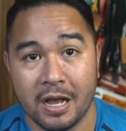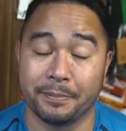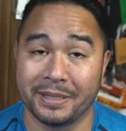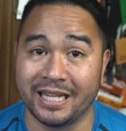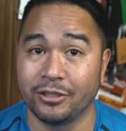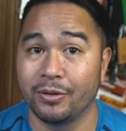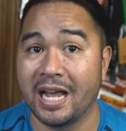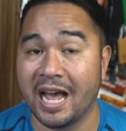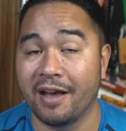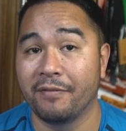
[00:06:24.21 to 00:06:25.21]
but they do
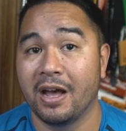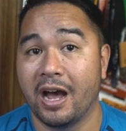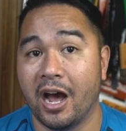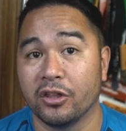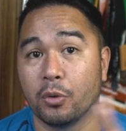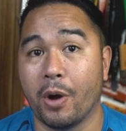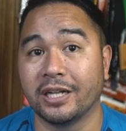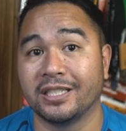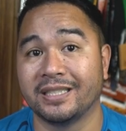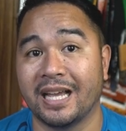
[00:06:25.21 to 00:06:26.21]
have other
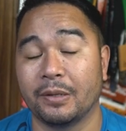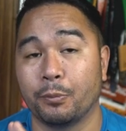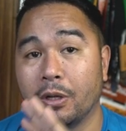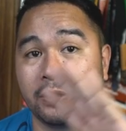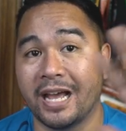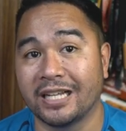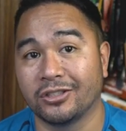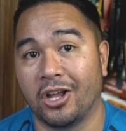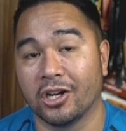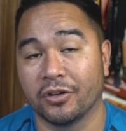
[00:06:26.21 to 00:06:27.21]
watches that will
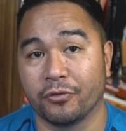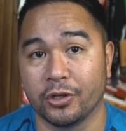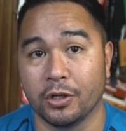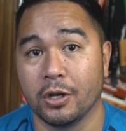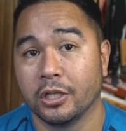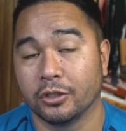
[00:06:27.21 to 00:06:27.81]
last longer for you.